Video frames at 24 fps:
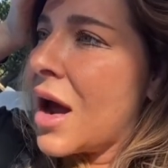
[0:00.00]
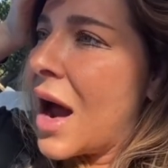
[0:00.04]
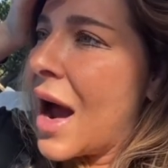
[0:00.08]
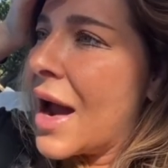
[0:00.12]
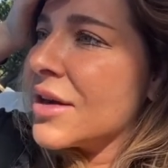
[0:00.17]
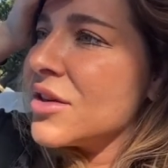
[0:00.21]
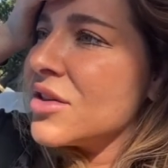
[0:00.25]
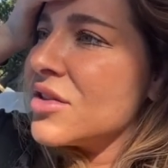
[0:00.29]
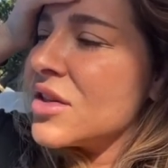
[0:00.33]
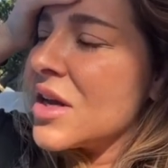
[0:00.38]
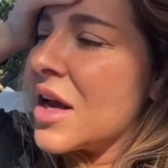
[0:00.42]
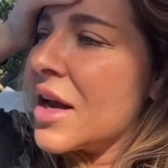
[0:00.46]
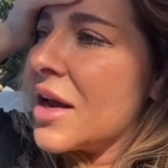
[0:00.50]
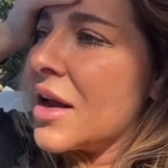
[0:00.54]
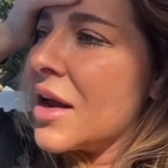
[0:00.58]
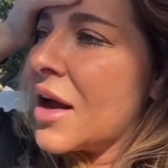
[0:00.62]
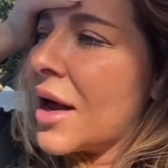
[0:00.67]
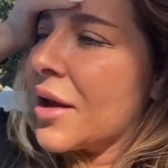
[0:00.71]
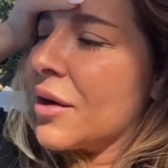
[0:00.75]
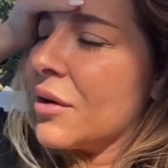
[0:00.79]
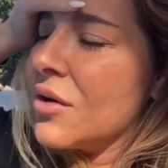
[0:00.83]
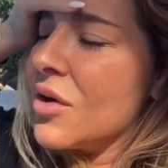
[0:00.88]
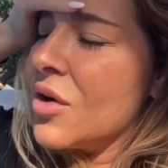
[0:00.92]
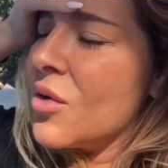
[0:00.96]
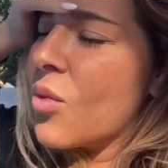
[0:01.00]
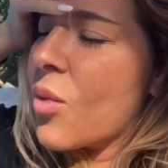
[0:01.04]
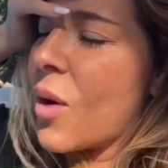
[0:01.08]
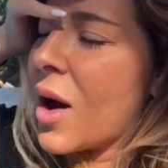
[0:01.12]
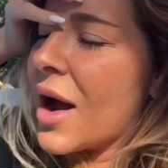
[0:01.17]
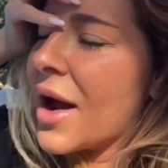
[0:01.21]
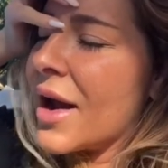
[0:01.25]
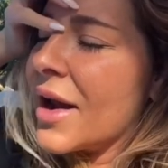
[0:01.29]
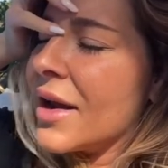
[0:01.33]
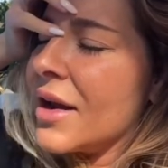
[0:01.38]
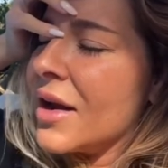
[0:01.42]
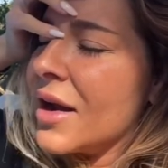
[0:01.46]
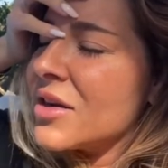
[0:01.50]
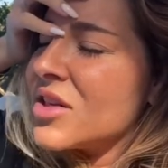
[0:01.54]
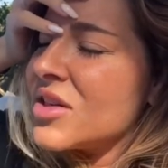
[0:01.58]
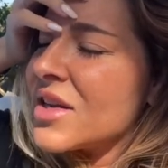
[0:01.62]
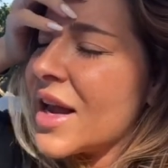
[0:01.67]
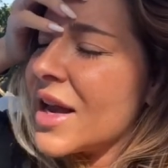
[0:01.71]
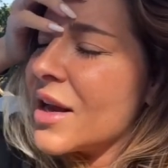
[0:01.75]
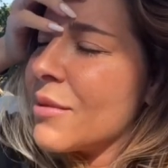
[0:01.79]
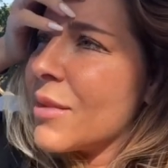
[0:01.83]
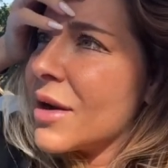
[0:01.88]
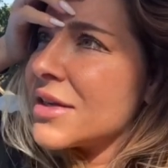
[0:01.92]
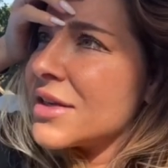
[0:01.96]
I don't know why. I just
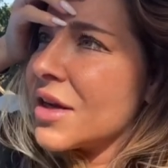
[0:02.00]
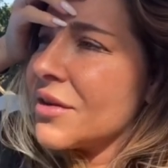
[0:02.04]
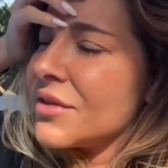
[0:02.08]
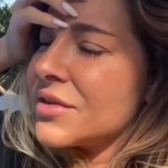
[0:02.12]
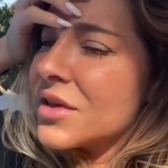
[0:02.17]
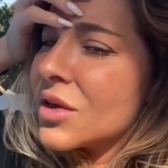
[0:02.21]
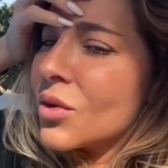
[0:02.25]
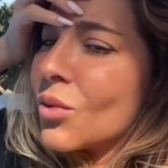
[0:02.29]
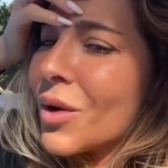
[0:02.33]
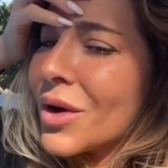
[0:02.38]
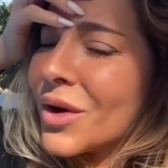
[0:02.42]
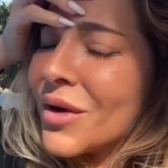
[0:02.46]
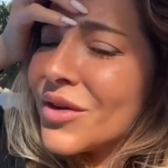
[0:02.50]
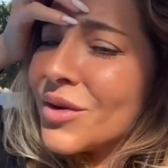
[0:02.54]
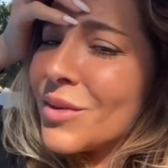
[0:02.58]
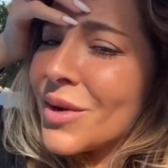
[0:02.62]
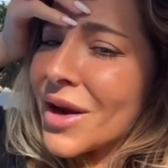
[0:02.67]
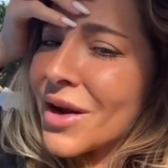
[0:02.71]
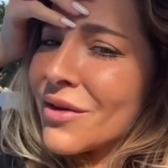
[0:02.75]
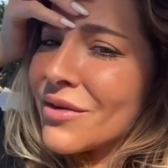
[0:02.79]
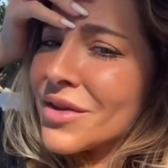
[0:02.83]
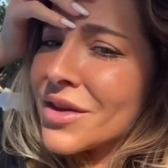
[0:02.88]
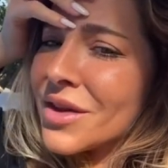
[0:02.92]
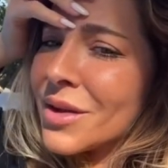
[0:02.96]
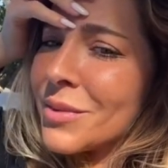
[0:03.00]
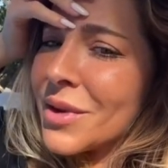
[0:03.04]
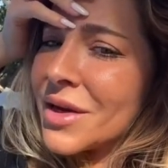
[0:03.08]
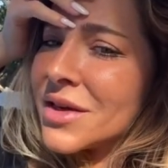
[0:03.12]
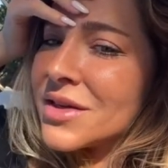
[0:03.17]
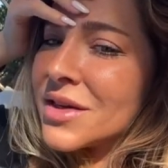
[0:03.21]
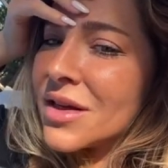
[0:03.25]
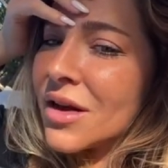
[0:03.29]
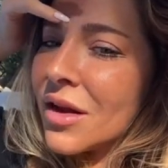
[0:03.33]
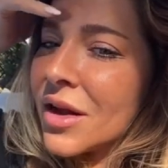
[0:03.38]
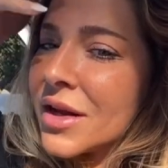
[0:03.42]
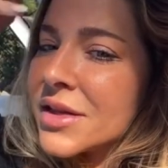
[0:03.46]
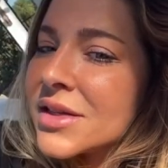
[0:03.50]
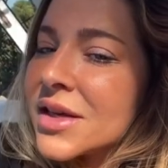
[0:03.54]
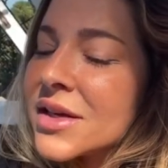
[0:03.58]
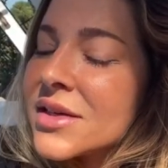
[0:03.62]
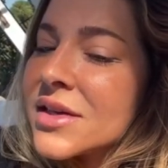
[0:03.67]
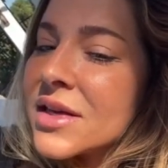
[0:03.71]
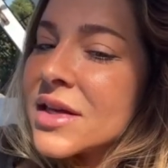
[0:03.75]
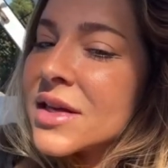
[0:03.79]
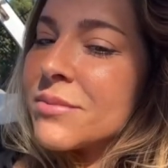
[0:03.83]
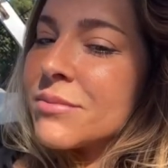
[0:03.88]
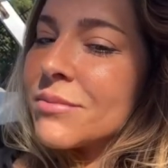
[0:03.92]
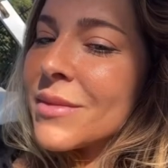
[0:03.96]
hate myself. It's like, why do I have to make everything a big deal? It's
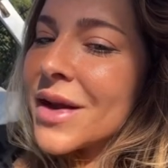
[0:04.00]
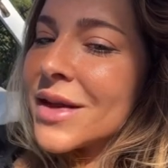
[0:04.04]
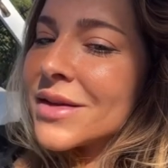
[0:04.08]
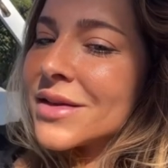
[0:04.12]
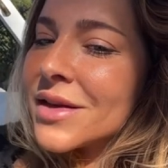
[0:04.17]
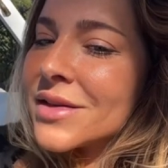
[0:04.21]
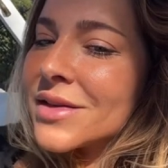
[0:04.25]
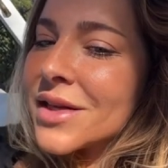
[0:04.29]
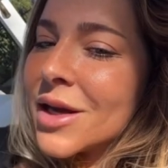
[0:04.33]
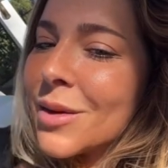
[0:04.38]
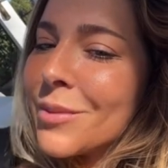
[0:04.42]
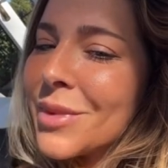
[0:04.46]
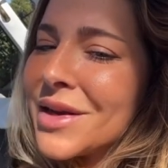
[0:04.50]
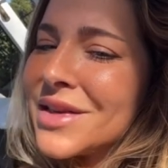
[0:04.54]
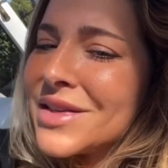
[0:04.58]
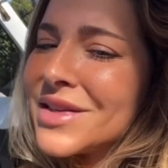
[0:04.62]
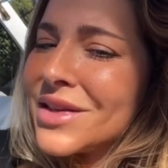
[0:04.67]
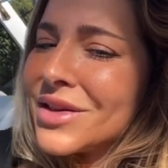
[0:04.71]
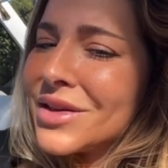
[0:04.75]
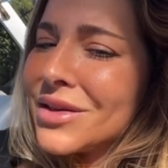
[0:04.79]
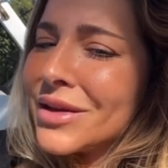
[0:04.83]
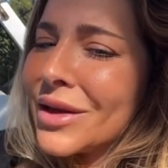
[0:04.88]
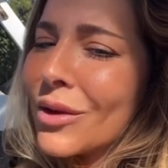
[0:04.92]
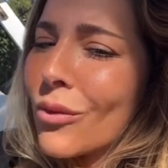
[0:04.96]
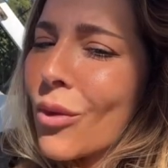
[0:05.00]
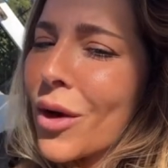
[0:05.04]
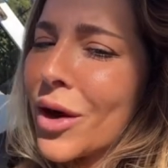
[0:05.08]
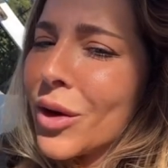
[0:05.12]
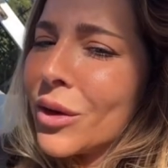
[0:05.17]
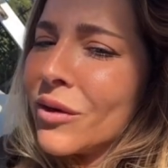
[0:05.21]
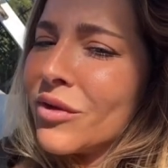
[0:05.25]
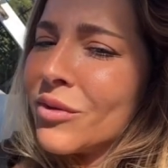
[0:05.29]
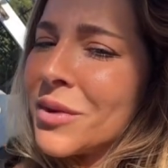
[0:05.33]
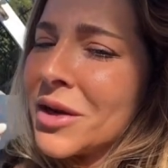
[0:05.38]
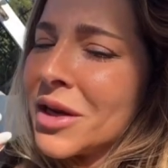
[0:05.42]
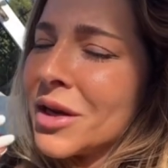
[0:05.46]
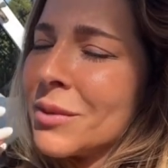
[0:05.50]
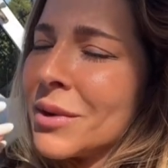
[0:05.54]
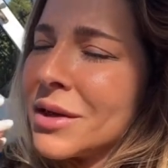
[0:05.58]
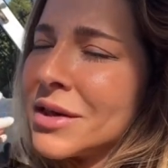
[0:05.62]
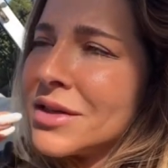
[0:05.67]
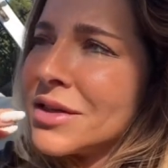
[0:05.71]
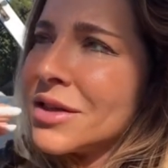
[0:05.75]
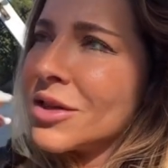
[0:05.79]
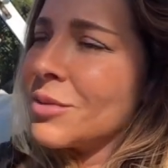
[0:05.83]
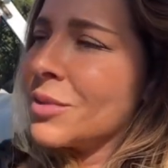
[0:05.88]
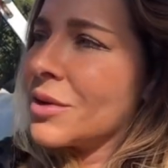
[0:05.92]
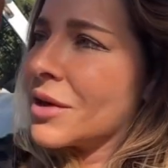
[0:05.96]
because it's like a big deal. Like, why do I have to make it a big
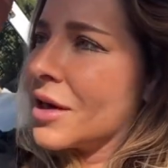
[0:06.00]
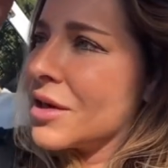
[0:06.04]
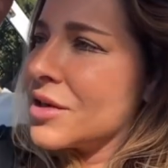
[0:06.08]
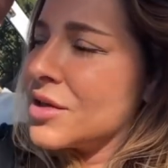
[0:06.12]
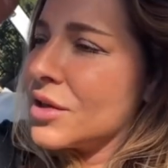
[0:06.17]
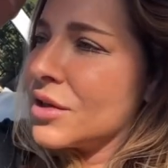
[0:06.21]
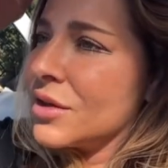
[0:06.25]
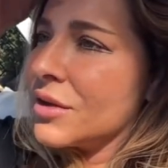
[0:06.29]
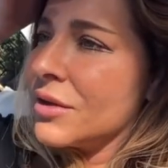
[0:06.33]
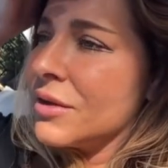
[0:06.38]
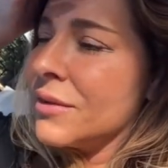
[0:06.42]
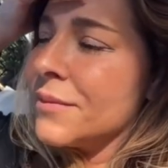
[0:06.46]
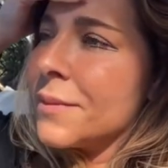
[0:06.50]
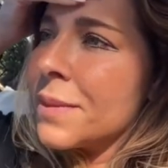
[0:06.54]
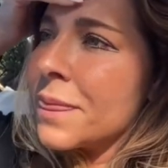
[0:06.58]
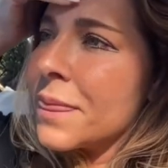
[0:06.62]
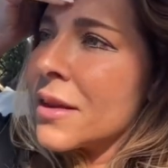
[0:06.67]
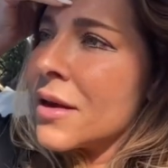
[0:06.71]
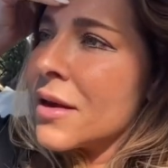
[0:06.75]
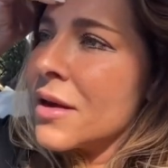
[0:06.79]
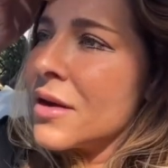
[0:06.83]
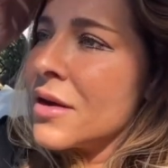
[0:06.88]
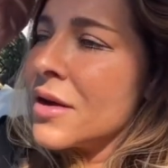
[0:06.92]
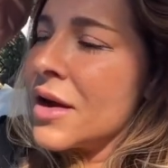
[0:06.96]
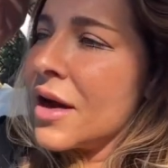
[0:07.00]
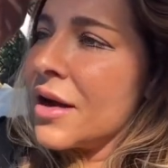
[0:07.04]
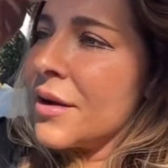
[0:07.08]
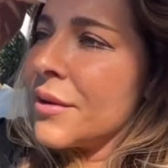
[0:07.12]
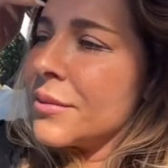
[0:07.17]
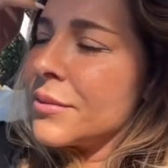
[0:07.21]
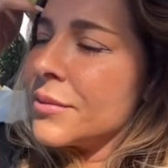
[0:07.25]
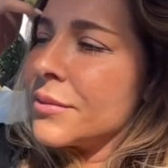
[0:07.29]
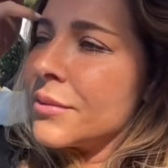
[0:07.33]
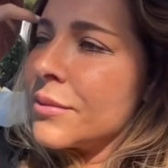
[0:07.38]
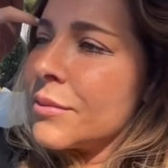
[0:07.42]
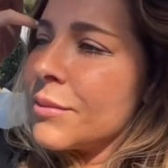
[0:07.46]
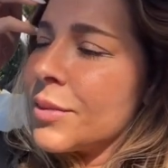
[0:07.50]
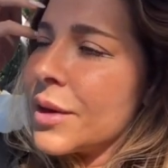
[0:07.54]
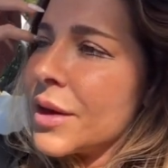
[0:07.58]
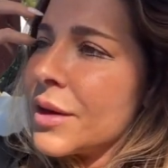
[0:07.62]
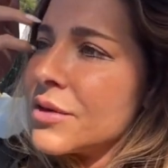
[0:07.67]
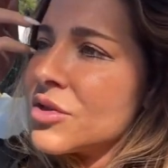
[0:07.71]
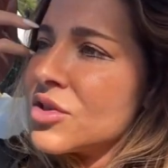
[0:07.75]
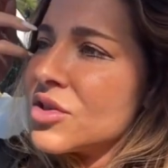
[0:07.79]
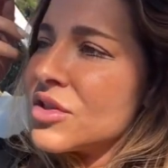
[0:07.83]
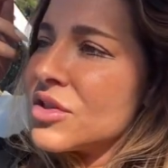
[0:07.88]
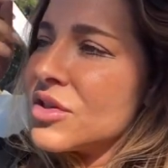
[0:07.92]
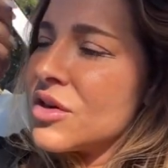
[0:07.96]
deal? But I do.
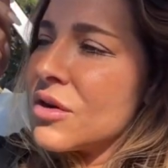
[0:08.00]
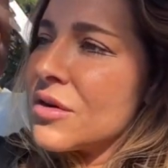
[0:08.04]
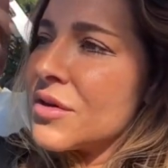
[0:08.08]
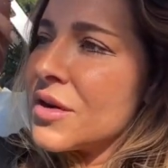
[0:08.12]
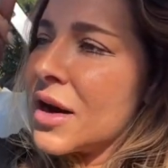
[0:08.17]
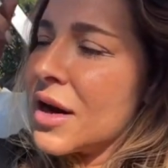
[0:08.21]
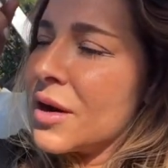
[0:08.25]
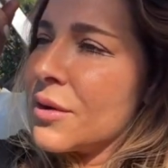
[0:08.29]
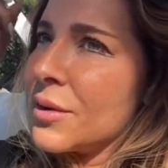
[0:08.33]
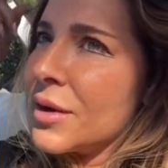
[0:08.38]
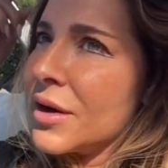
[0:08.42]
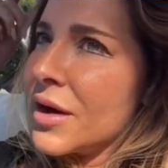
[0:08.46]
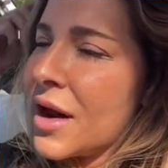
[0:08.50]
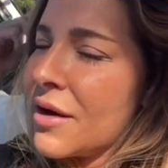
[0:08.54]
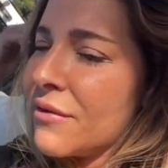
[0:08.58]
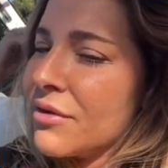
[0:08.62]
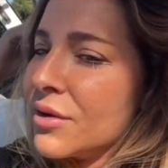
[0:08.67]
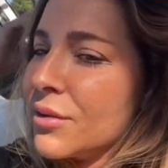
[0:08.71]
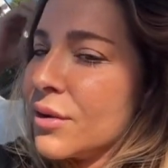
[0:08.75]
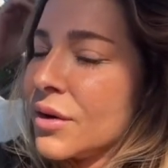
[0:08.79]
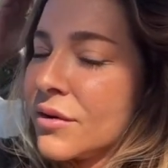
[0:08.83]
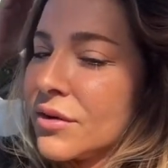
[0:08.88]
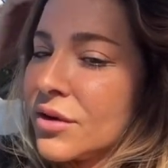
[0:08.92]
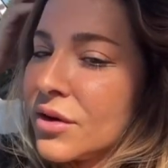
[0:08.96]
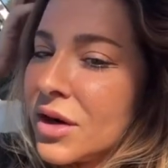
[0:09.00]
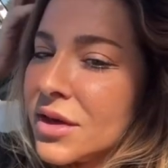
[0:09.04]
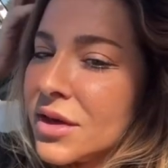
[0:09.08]
But just know that I read every one of your